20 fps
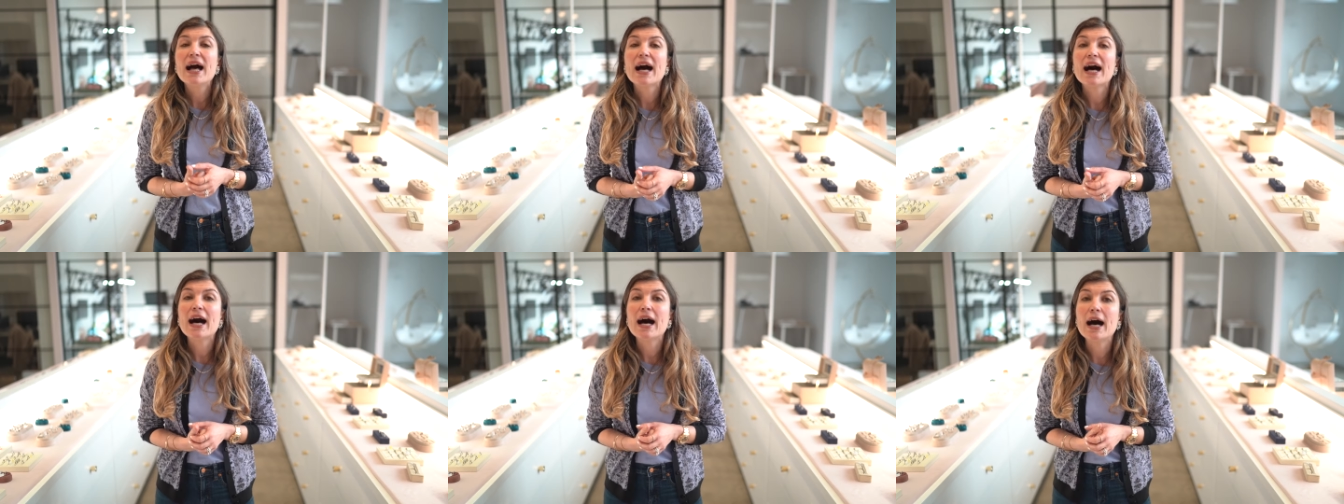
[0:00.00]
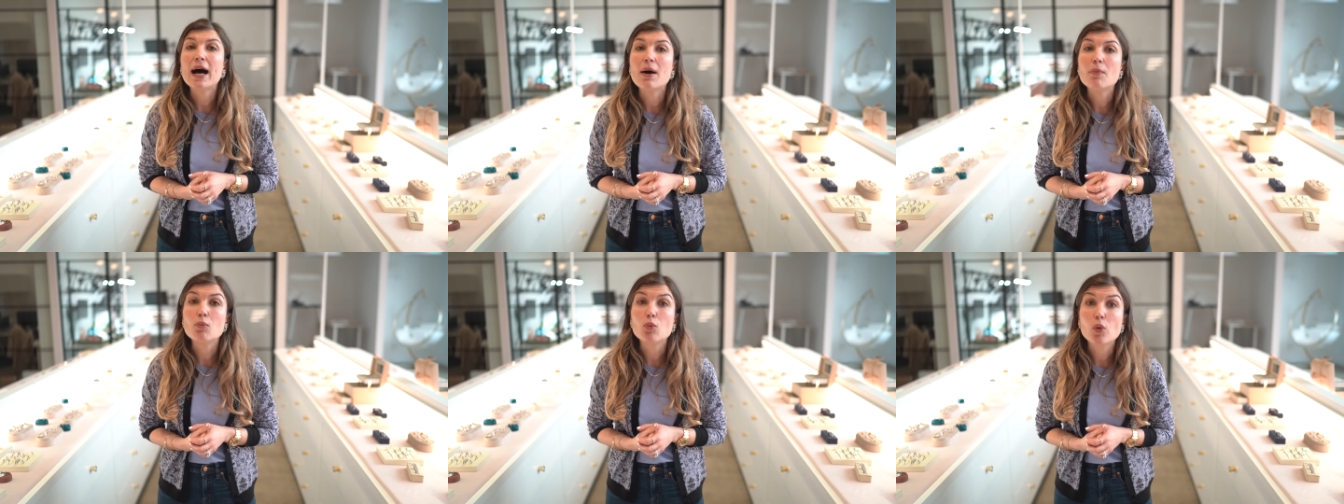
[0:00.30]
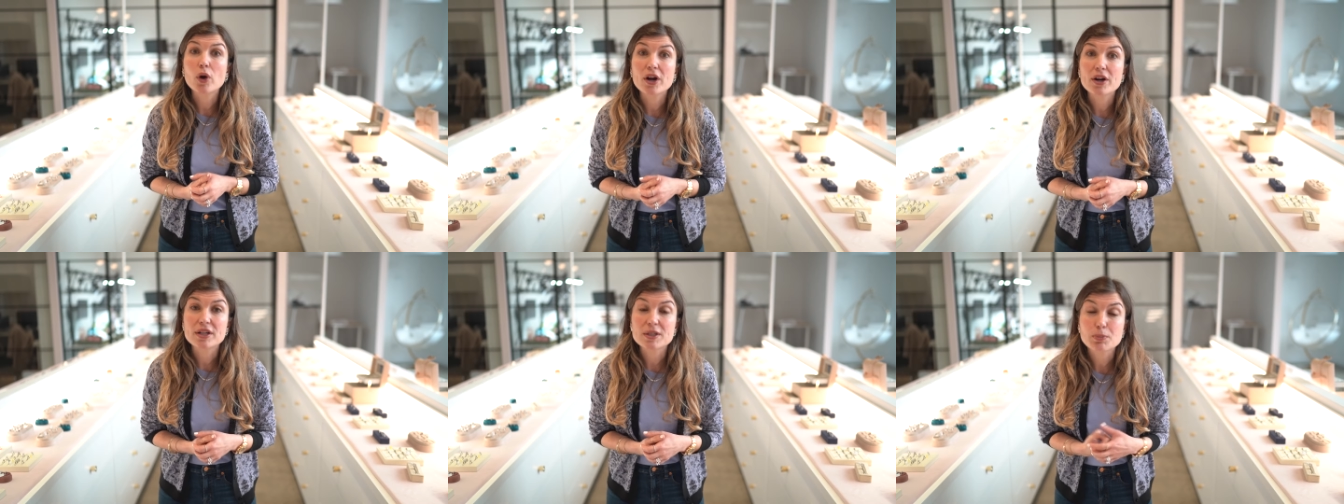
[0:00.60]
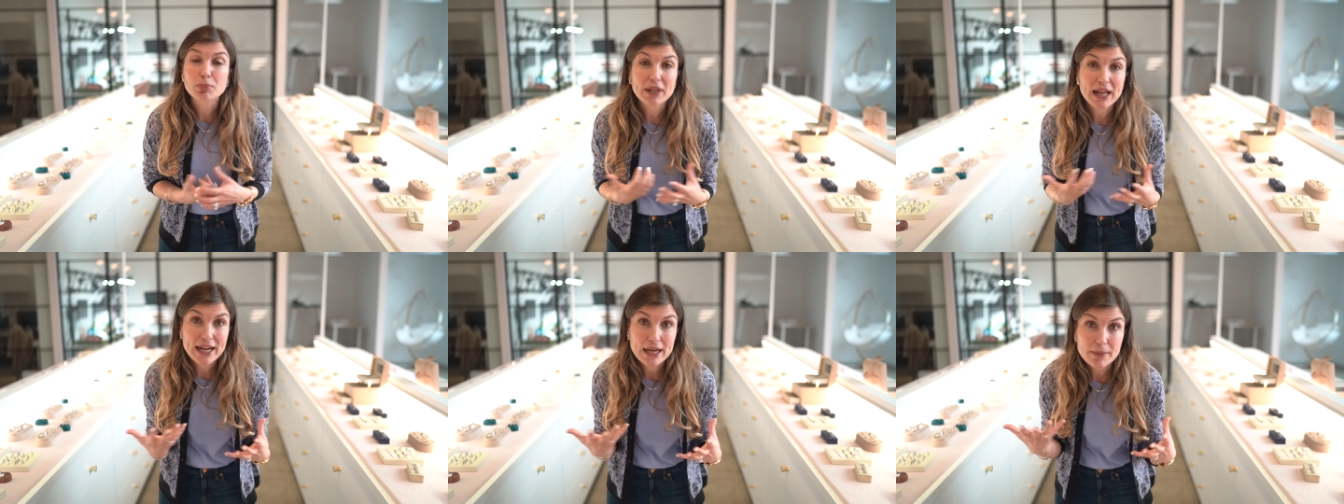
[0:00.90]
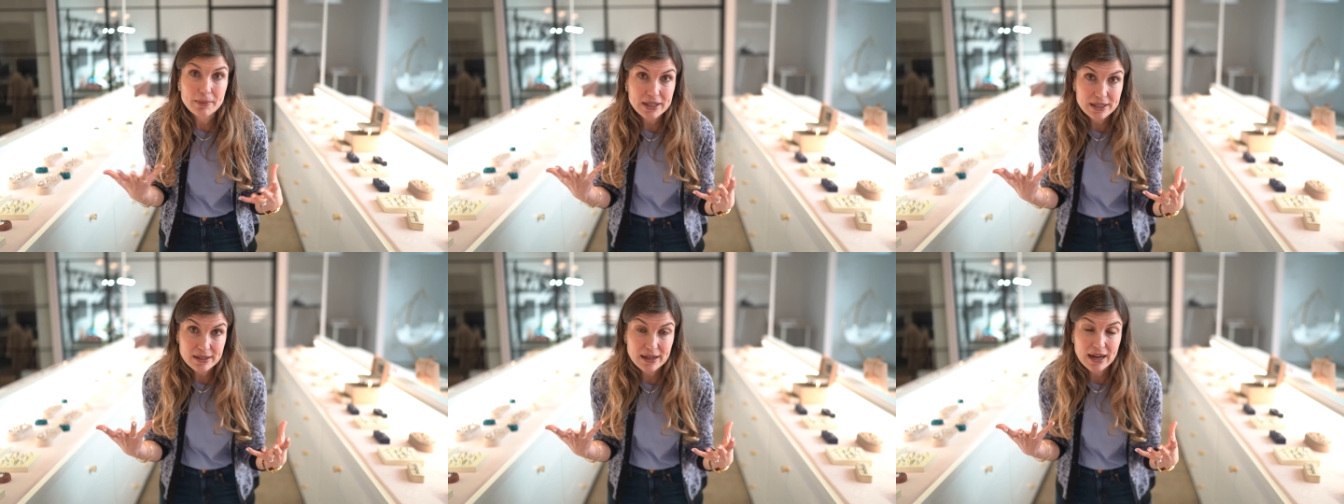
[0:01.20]
um, whereas
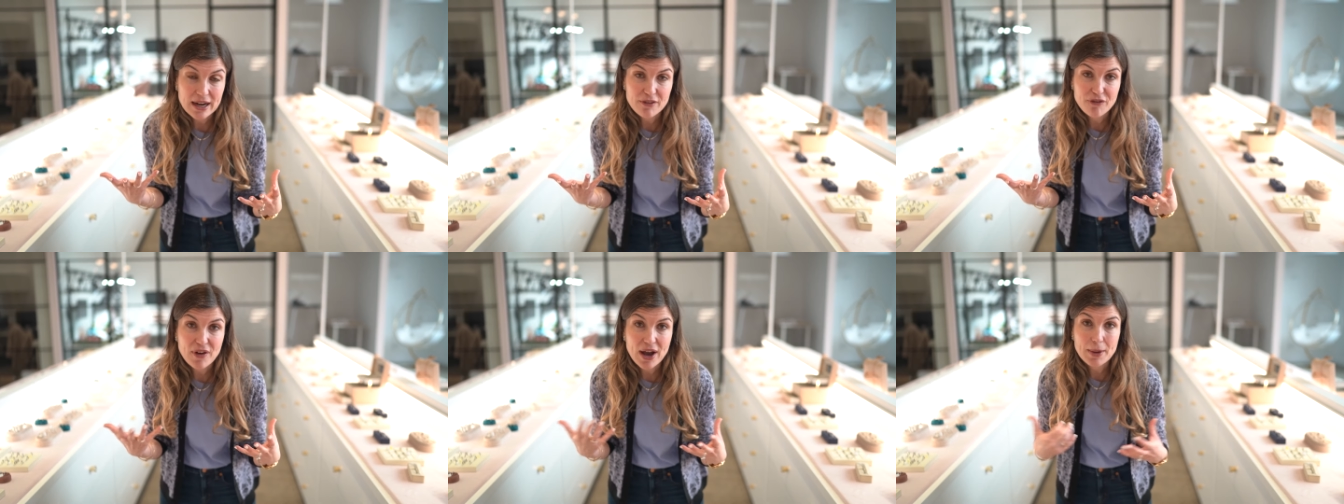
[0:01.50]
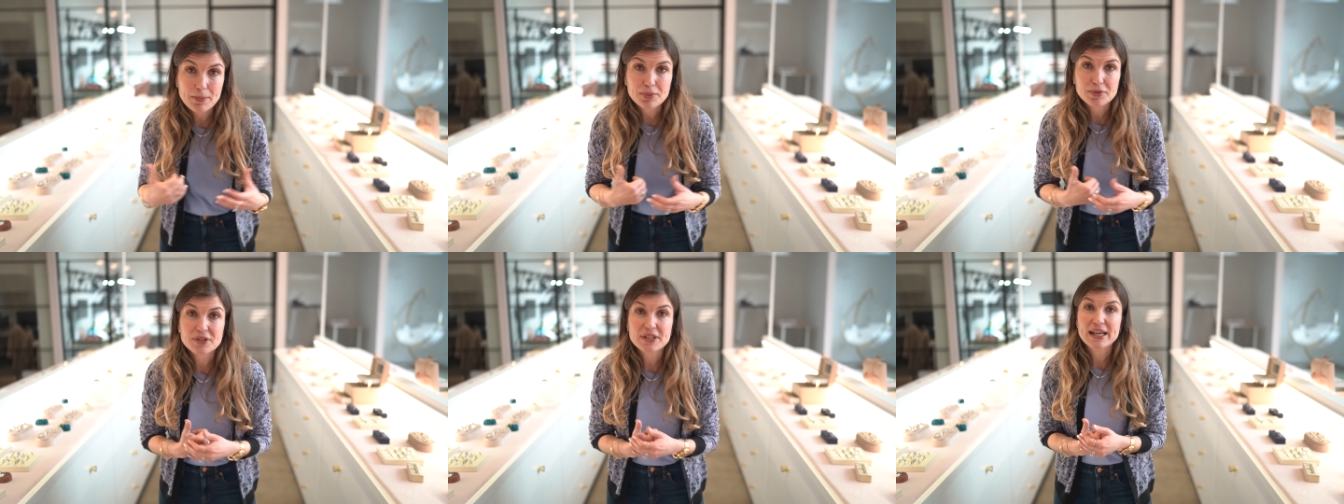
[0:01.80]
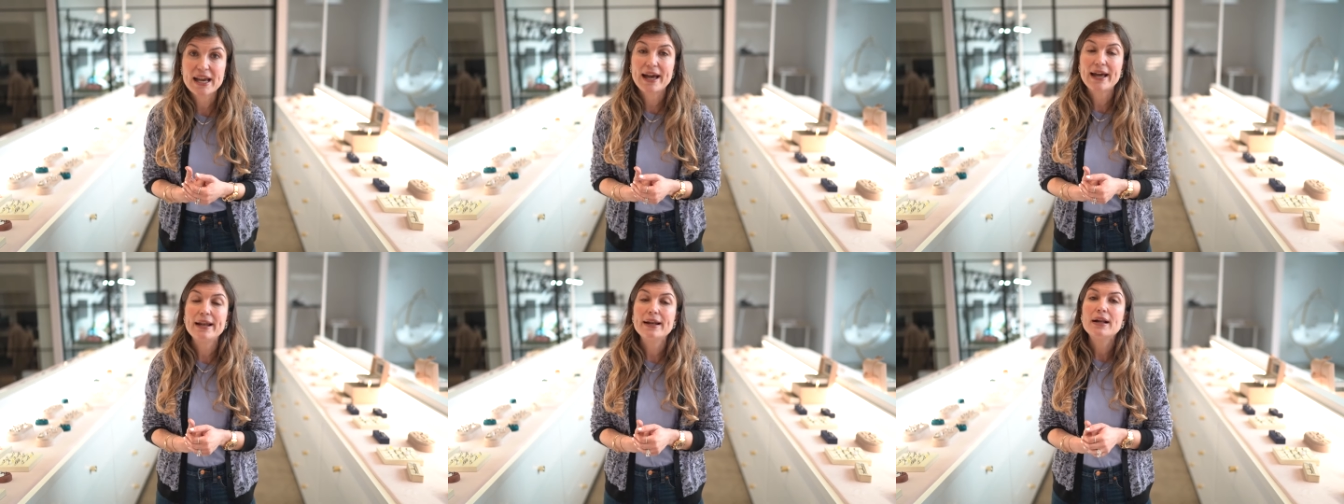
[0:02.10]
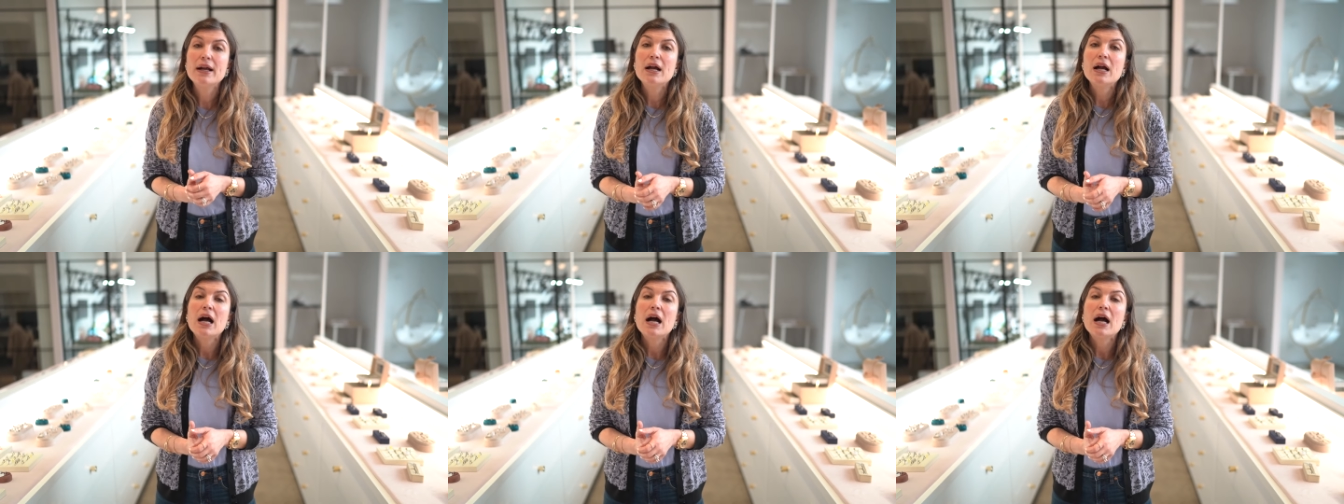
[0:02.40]
platinum, it's 95%.